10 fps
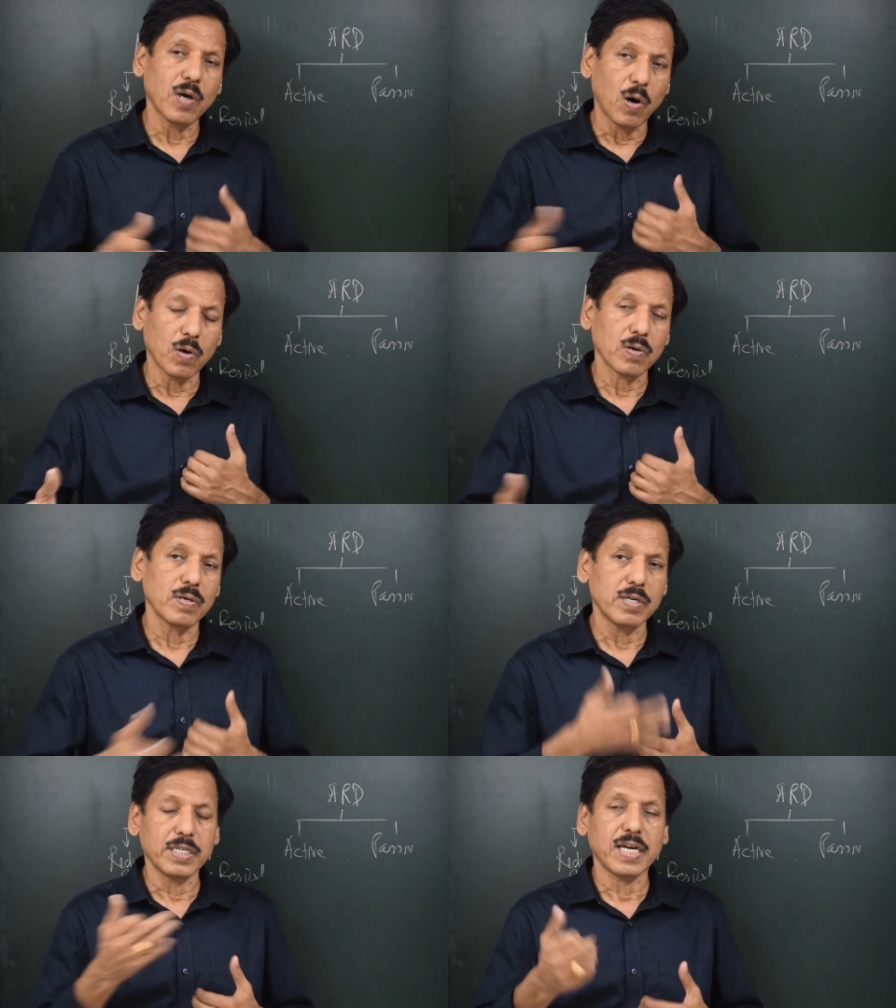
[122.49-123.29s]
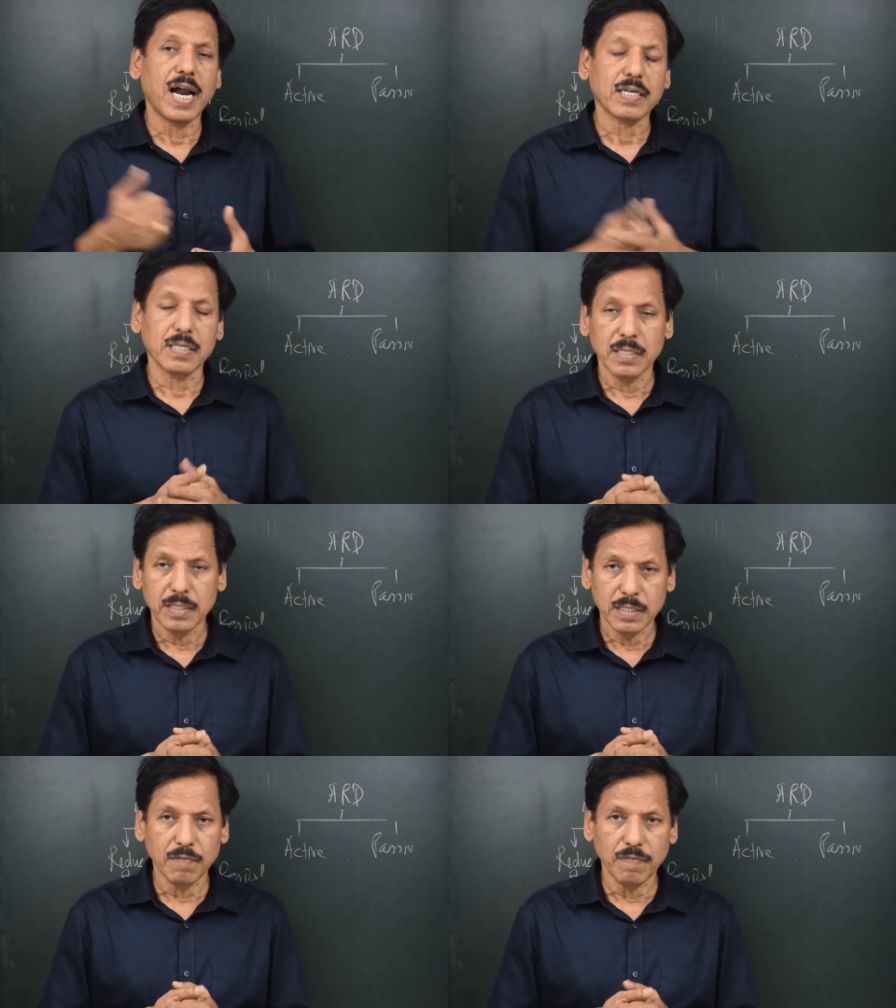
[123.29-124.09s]
or retract
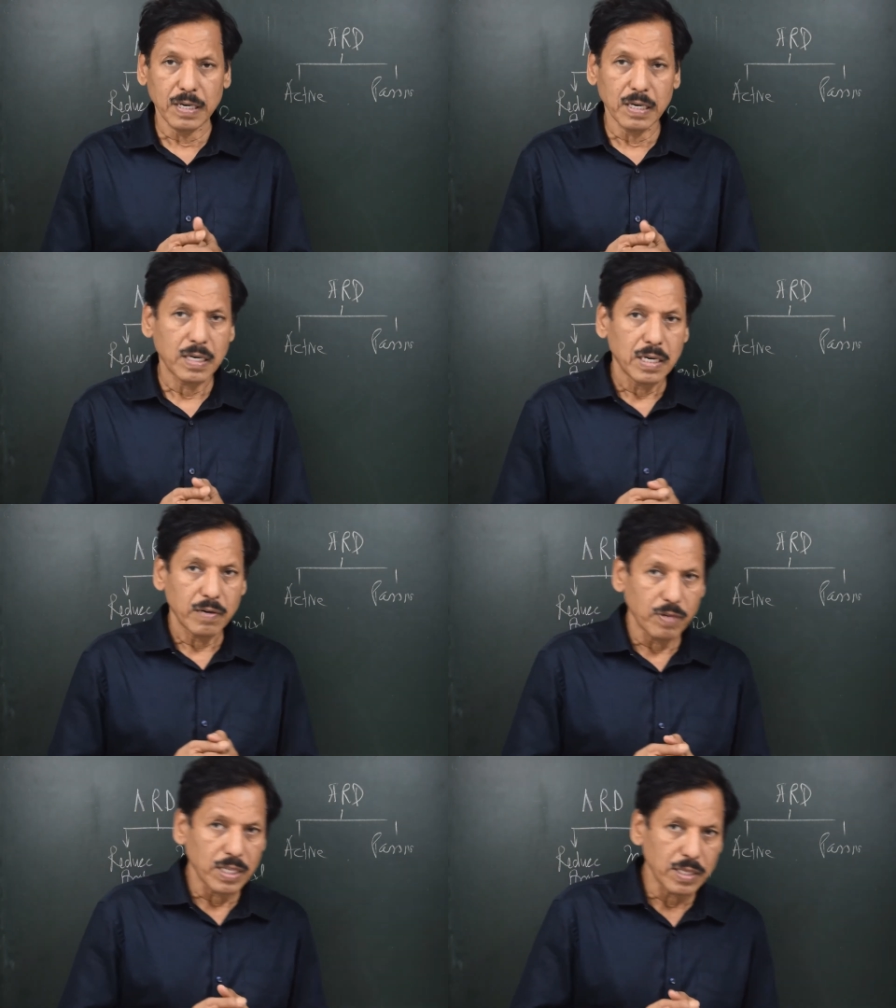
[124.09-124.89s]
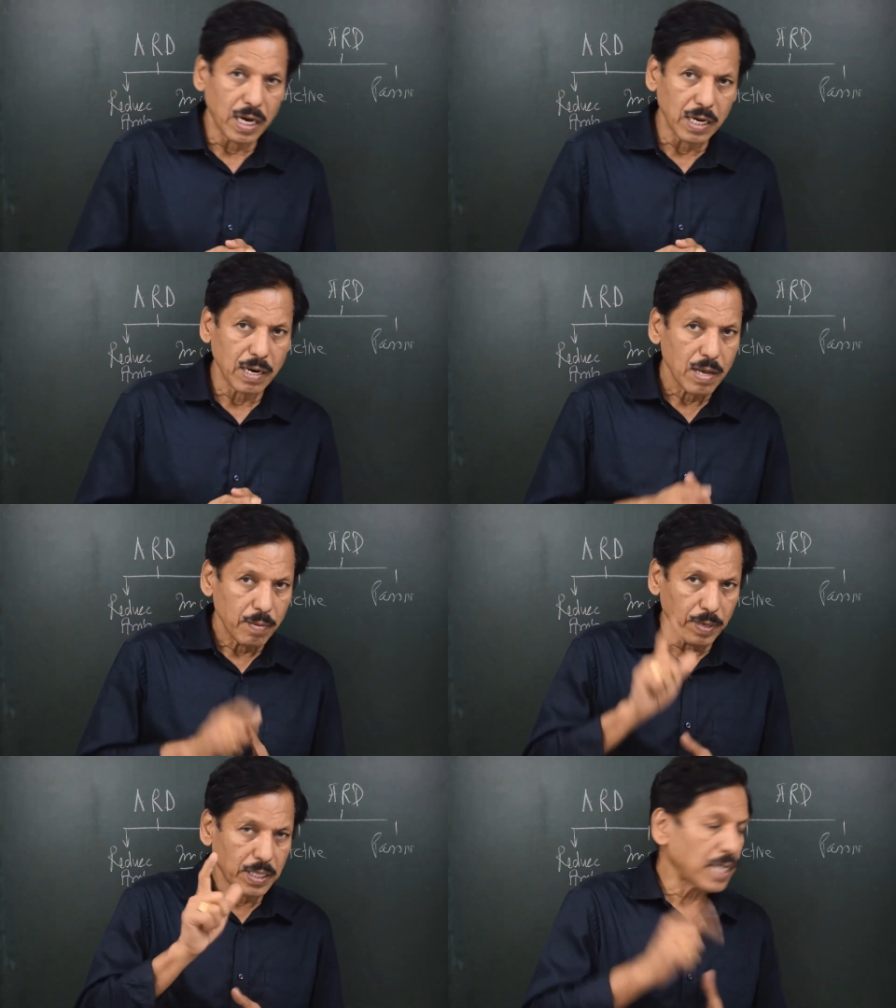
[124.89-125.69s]
the fin within the hull,
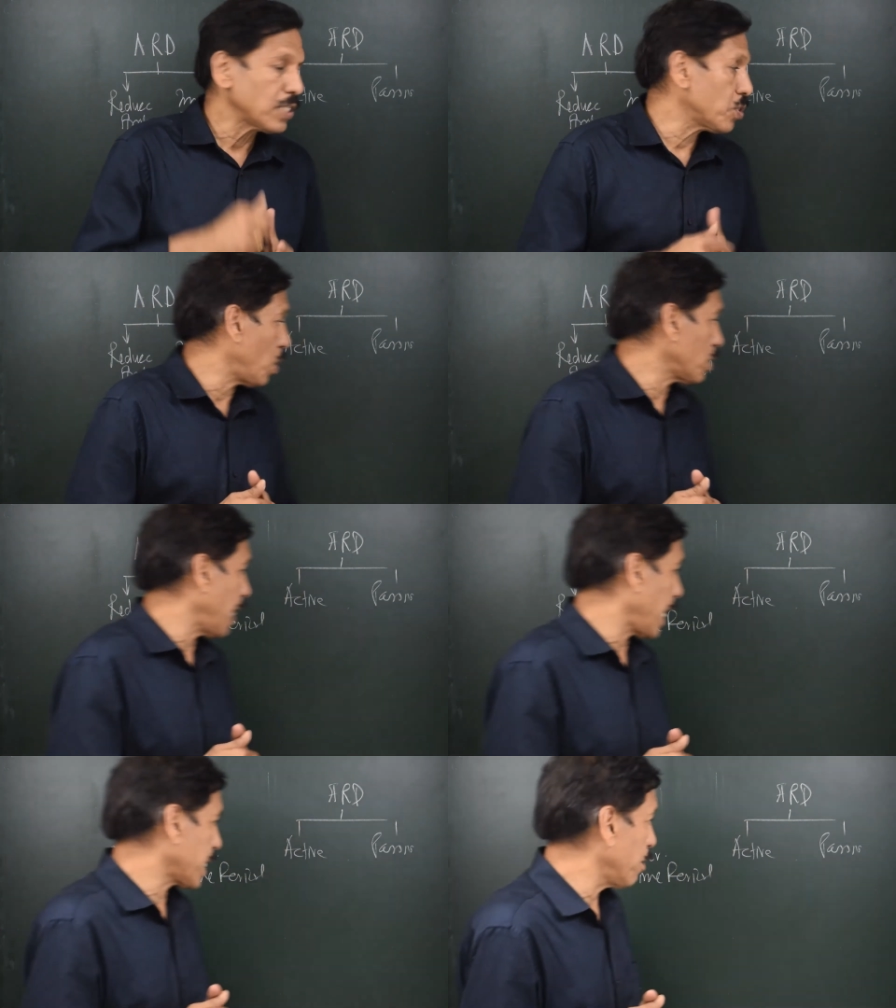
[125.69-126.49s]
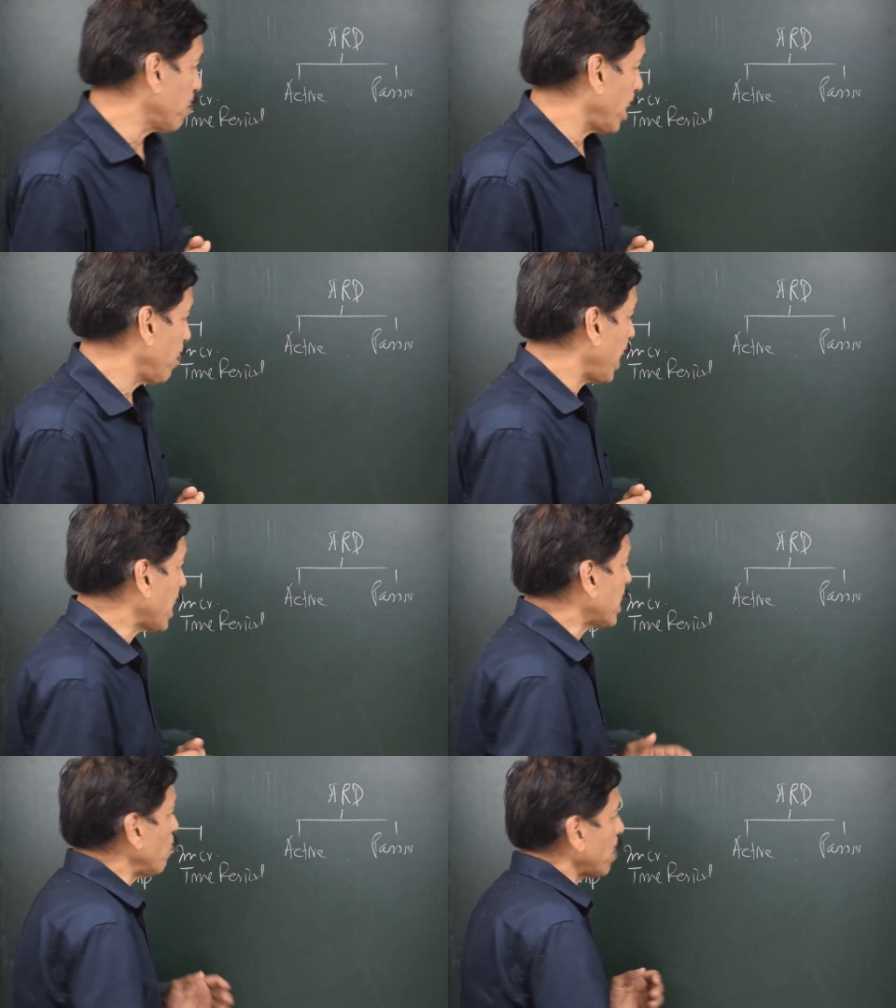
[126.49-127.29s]
but that is not active type.
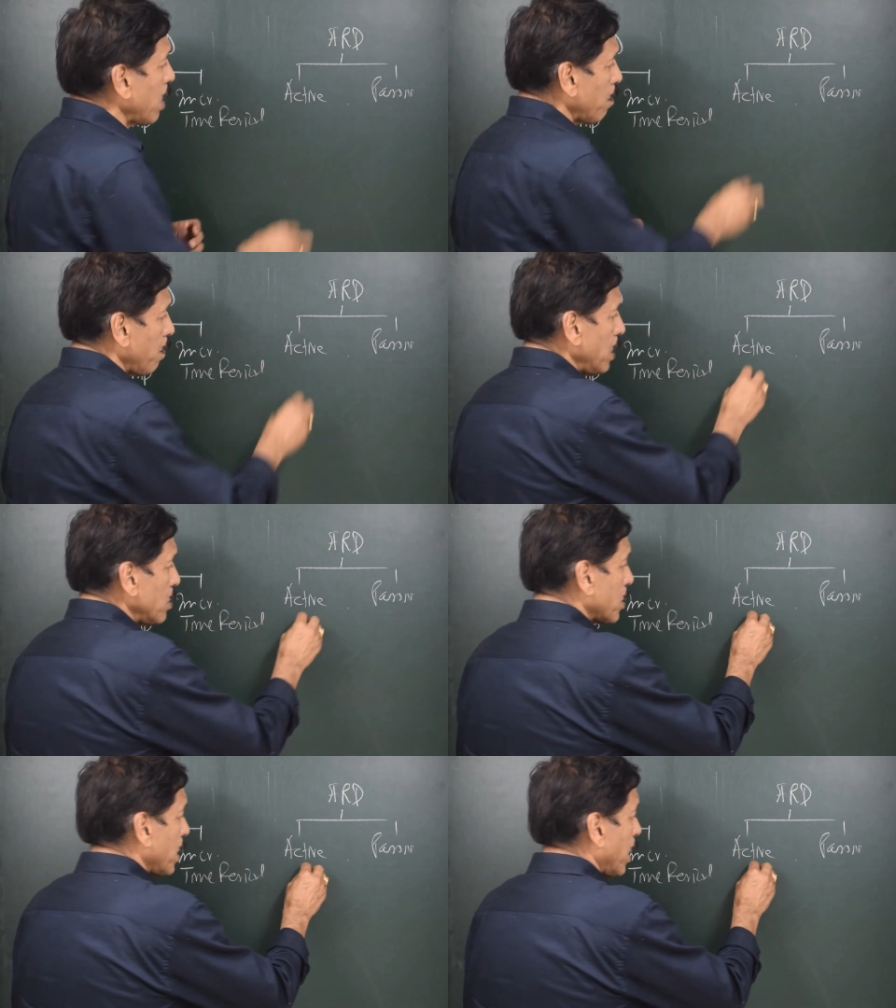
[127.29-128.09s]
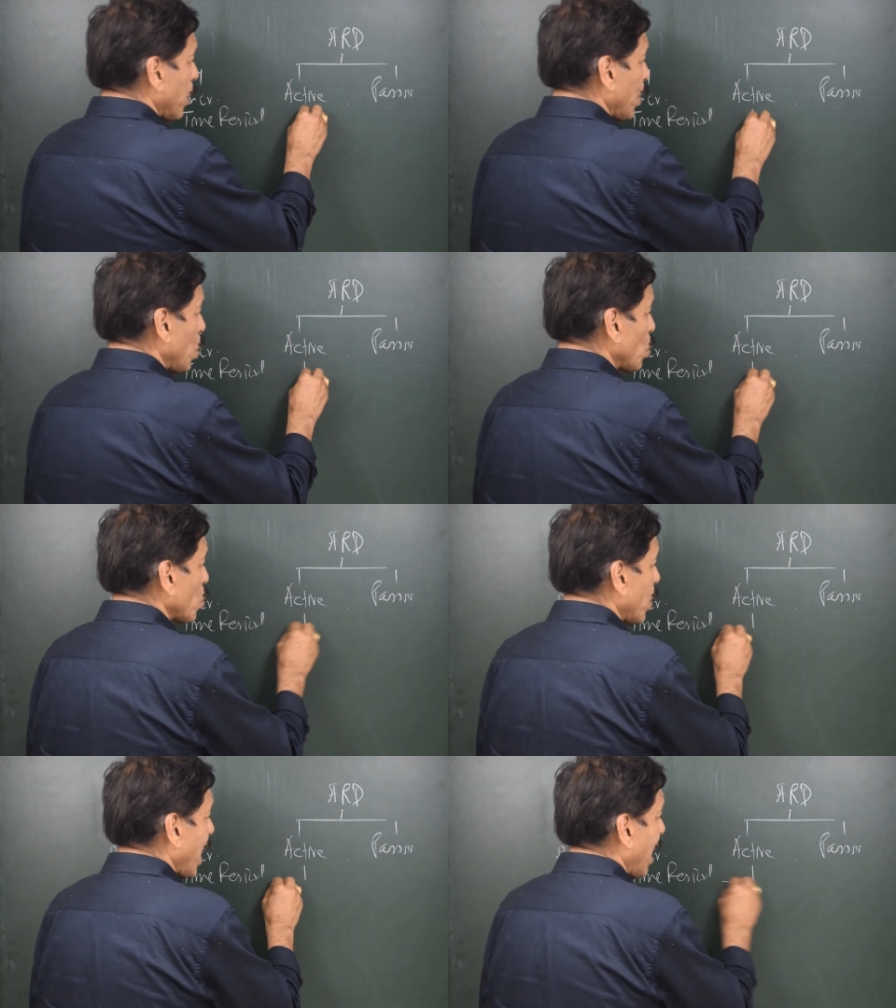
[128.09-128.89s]
Active type means you
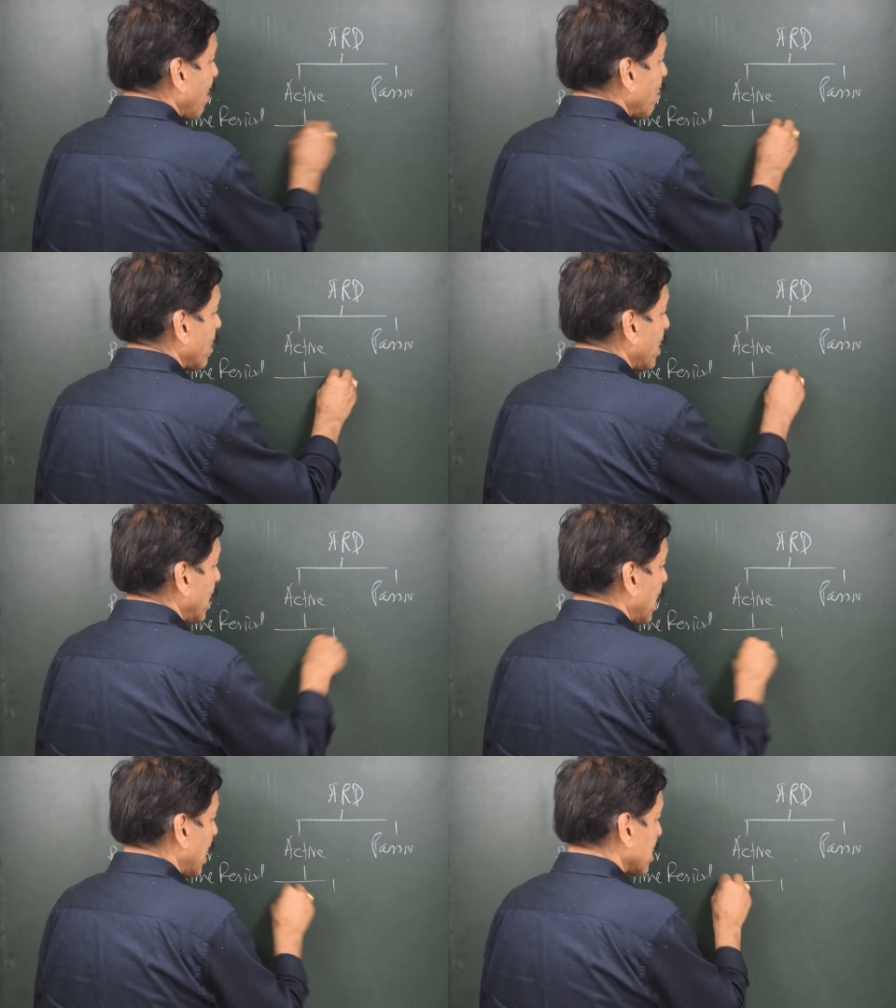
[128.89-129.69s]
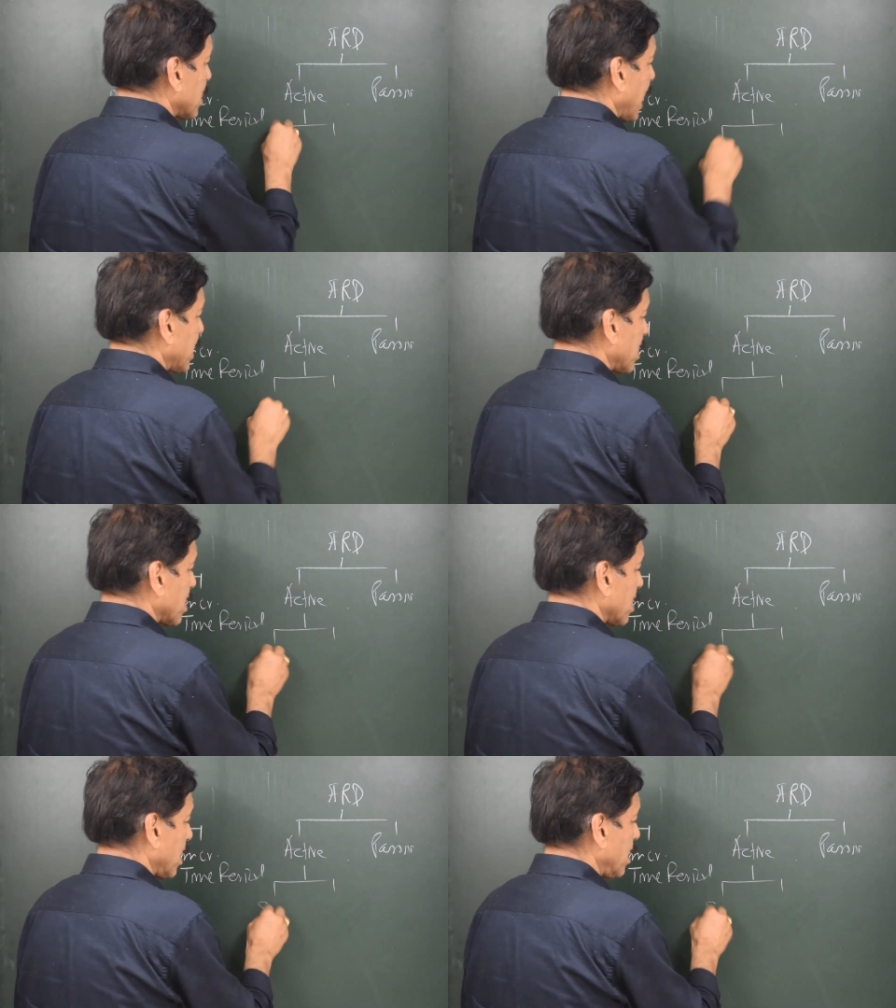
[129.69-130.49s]
should have a
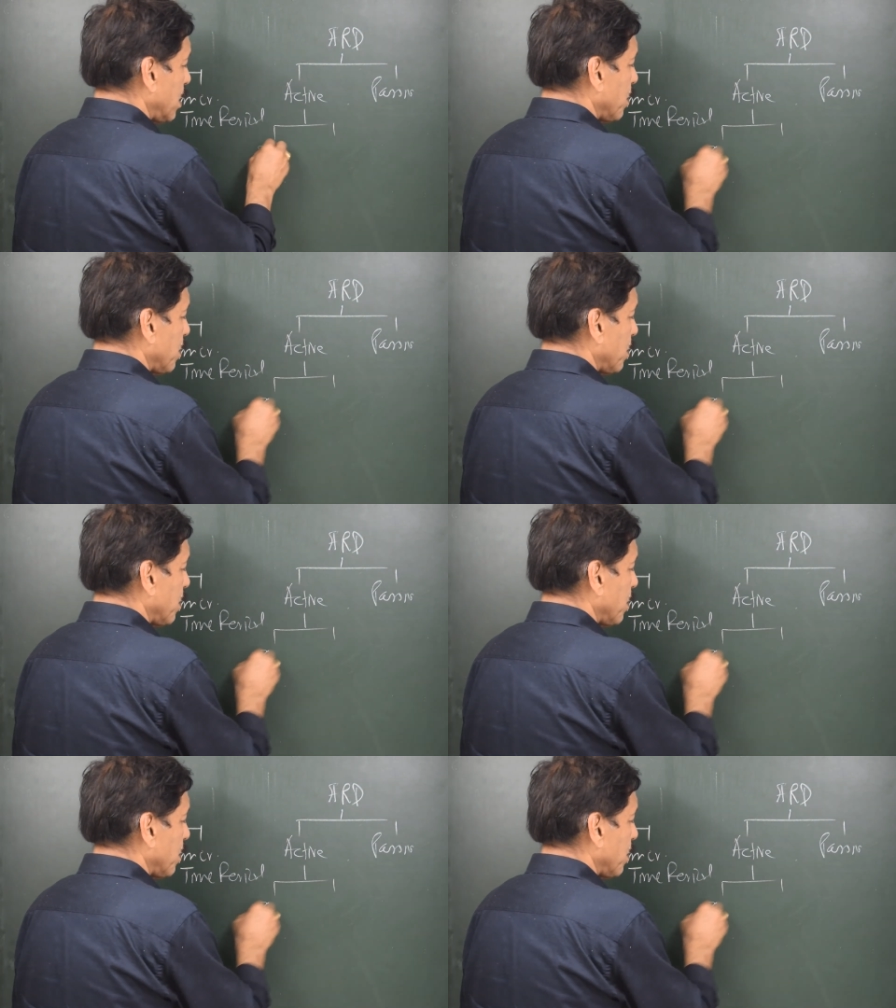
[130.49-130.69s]
sensor